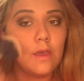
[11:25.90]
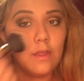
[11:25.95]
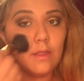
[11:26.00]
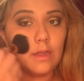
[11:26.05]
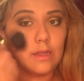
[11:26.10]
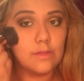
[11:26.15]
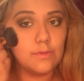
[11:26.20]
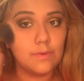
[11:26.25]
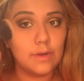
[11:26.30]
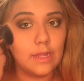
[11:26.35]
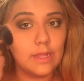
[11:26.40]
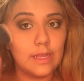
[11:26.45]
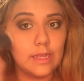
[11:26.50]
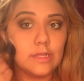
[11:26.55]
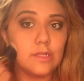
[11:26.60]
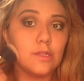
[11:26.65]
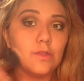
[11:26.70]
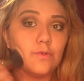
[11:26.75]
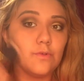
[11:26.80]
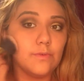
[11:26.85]
That's what I like
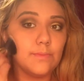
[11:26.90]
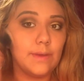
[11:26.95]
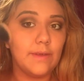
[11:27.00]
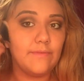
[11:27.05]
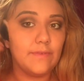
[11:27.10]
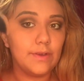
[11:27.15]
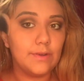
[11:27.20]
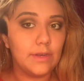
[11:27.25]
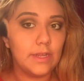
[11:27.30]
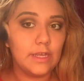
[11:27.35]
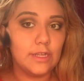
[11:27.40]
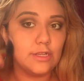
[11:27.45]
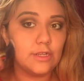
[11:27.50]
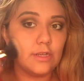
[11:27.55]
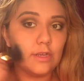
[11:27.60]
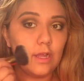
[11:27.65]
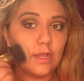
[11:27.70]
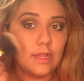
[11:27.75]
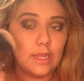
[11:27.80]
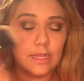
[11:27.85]
to do with my foundation.
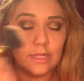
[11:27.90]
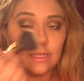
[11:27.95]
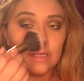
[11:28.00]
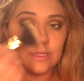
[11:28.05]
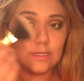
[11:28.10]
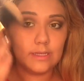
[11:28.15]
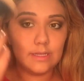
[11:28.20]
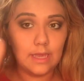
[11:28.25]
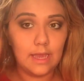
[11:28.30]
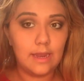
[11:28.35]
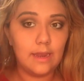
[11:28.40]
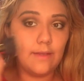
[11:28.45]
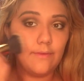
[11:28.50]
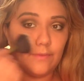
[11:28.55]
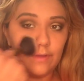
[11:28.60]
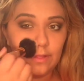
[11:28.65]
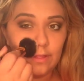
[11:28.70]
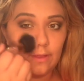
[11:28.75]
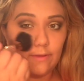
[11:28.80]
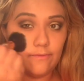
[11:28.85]
I like to set
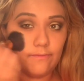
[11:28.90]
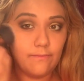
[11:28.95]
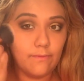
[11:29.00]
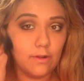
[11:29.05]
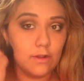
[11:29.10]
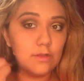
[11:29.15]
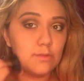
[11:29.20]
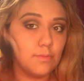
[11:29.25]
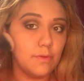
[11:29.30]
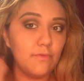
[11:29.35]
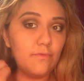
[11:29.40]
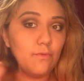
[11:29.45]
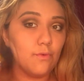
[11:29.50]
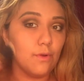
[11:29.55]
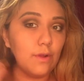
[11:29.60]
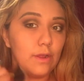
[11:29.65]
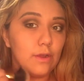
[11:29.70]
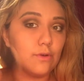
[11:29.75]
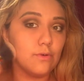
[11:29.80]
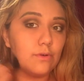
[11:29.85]
everything first before
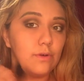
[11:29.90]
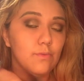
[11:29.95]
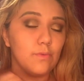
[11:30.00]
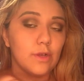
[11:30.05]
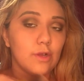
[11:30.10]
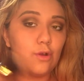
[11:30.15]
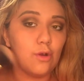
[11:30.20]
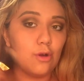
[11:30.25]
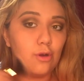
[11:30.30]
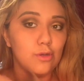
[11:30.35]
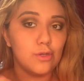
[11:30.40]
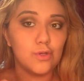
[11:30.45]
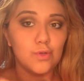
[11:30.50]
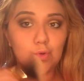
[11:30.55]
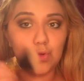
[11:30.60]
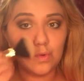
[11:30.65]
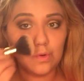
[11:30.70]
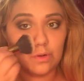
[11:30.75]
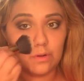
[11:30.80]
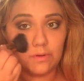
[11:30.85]
I go in with
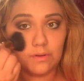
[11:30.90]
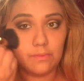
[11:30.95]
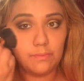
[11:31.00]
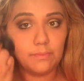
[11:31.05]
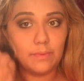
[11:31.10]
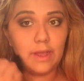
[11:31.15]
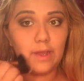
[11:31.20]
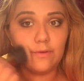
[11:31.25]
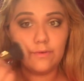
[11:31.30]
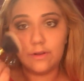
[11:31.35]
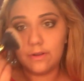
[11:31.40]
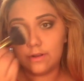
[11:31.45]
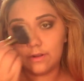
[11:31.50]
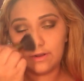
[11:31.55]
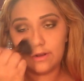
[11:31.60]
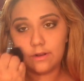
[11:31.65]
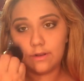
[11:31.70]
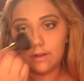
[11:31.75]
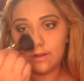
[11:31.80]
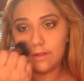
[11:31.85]
contour, powder,
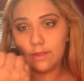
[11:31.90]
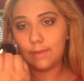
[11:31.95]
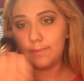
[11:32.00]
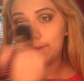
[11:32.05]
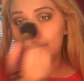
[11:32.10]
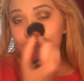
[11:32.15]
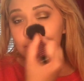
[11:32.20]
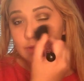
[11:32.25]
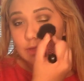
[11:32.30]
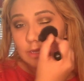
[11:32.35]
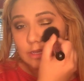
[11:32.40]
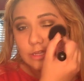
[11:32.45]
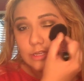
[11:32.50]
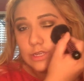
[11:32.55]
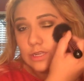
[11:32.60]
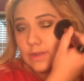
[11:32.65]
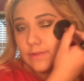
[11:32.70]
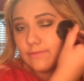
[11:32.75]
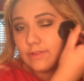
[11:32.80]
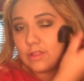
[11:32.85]
blush
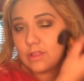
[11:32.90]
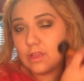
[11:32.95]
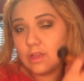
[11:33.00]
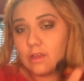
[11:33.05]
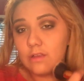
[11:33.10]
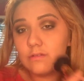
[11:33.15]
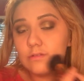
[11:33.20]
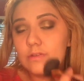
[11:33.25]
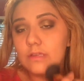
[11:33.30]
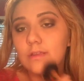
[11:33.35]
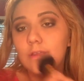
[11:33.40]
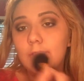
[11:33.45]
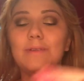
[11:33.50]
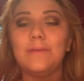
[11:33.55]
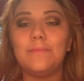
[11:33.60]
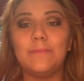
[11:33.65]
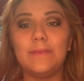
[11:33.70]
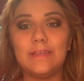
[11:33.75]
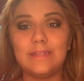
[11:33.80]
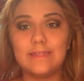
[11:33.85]
and everything else.
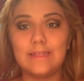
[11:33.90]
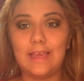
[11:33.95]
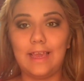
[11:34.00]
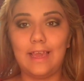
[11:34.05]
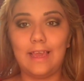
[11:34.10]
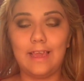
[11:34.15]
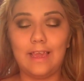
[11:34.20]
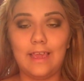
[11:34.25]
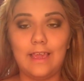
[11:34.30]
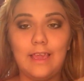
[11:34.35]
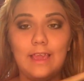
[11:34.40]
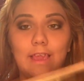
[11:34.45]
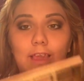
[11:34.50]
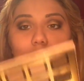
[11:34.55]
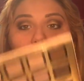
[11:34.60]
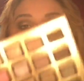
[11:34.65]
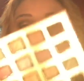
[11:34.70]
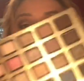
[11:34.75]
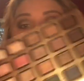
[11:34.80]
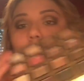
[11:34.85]
going to be
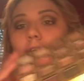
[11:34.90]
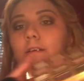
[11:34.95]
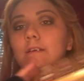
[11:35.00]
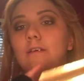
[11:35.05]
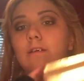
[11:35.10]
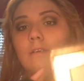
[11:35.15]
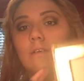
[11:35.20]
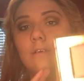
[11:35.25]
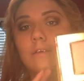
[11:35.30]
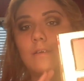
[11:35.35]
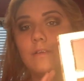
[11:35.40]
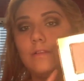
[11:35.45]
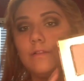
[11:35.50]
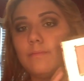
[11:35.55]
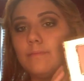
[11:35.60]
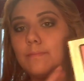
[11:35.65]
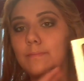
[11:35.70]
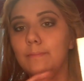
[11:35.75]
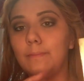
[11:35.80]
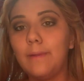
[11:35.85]
taking
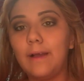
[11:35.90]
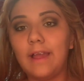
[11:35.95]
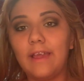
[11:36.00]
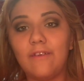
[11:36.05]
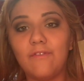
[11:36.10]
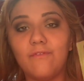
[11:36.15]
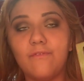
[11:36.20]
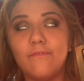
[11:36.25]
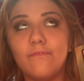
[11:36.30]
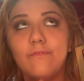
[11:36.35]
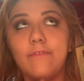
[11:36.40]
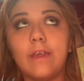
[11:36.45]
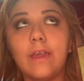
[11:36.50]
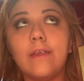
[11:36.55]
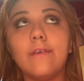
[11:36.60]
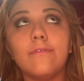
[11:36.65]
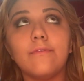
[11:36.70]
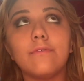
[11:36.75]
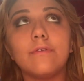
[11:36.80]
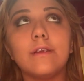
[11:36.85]
my
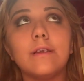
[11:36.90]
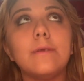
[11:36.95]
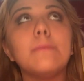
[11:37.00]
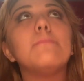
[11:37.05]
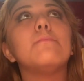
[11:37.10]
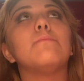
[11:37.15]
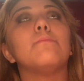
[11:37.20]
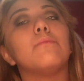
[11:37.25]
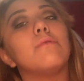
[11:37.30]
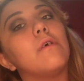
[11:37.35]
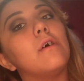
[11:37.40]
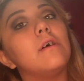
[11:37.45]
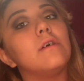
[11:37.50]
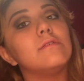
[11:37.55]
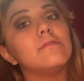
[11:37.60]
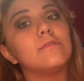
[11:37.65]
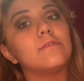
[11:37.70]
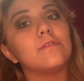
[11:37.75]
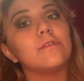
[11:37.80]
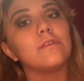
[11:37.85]
favorite
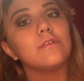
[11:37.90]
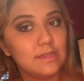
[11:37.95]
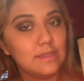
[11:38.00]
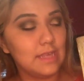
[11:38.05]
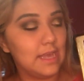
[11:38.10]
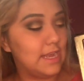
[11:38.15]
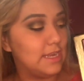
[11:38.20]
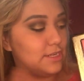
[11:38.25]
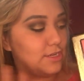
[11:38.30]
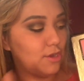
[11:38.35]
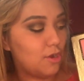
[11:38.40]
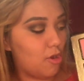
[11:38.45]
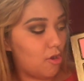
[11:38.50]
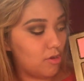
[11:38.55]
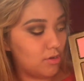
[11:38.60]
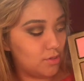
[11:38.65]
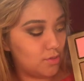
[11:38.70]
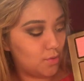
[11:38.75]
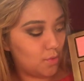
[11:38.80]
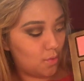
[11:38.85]
bronzer slash
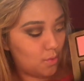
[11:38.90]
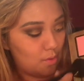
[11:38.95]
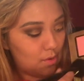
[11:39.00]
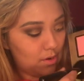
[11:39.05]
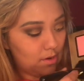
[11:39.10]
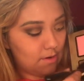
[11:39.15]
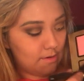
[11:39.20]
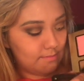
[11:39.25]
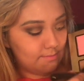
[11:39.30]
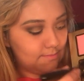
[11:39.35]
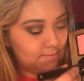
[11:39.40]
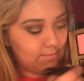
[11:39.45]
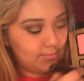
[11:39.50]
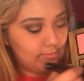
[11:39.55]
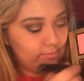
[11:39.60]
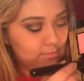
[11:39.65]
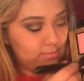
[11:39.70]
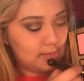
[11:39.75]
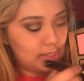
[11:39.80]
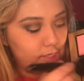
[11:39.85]
contour,
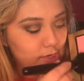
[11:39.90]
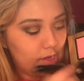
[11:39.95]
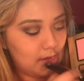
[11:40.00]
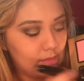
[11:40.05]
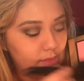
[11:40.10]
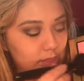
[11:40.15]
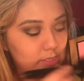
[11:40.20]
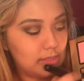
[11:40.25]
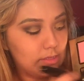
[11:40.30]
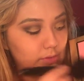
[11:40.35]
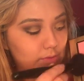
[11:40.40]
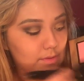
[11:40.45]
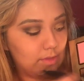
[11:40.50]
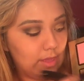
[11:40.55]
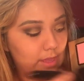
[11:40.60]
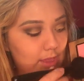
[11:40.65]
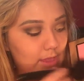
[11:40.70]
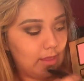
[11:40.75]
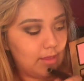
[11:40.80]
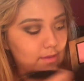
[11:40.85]
Chocolate
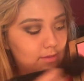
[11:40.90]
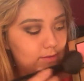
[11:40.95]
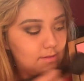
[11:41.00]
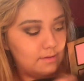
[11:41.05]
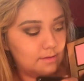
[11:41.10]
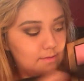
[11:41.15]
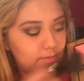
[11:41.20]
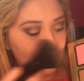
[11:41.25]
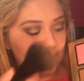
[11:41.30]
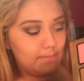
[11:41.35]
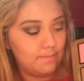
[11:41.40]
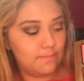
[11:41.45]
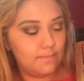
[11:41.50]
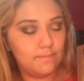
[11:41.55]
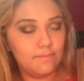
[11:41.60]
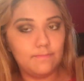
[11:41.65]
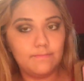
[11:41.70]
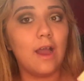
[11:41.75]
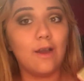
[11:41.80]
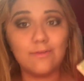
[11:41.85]
Soleil.
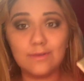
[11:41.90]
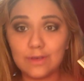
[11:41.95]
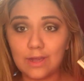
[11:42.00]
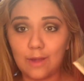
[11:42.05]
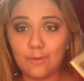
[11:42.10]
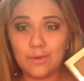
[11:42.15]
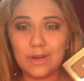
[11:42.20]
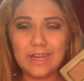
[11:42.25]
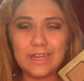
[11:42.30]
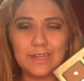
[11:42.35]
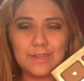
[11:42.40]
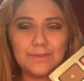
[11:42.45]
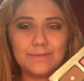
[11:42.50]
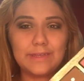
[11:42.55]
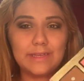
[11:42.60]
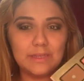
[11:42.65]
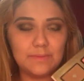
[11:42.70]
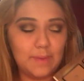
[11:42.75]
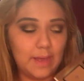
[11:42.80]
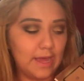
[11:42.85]
I wanted to use
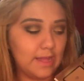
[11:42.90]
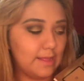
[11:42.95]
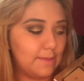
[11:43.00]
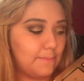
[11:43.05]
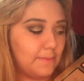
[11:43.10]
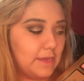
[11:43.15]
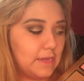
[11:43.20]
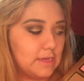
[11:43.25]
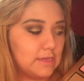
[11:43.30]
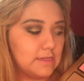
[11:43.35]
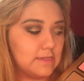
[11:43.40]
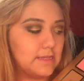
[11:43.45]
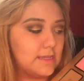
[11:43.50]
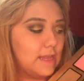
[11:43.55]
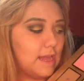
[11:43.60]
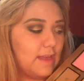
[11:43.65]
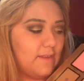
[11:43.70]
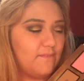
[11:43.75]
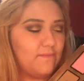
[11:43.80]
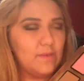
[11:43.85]
this palette because
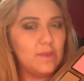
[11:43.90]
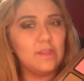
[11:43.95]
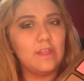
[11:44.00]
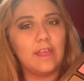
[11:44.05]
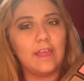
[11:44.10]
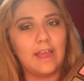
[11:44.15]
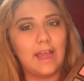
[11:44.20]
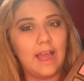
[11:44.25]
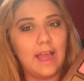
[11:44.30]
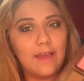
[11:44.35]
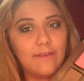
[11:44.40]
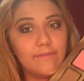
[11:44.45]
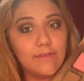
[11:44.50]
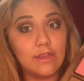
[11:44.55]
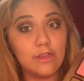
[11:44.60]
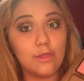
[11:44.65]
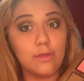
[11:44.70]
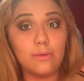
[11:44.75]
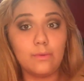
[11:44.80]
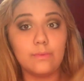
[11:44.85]
I feel like I
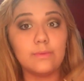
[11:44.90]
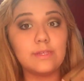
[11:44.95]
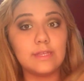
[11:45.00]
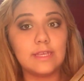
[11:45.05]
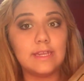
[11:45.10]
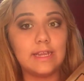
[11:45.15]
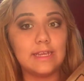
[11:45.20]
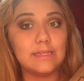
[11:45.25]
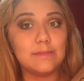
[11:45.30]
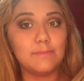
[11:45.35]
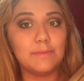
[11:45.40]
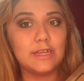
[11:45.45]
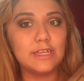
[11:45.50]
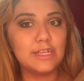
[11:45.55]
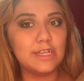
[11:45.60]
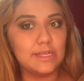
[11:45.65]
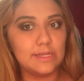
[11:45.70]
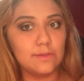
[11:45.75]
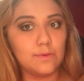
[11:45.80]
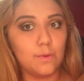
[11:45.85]
haven't used it as much
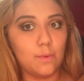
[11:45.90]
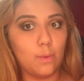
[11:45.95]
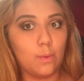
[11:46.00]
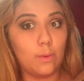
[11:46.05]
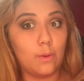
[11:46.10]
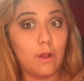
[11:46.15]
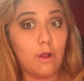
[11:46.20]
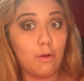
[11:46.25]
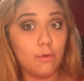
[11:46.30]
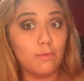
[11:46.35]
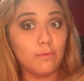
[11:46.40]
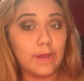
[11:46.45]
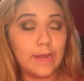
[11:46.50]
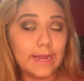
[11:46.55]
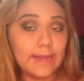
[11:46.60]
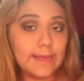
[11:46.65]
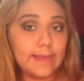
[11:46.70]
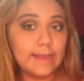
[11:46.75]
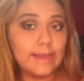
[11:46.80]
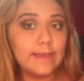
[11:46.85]
and it's
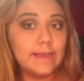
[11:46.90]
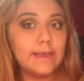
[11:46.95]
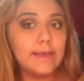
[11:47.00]
already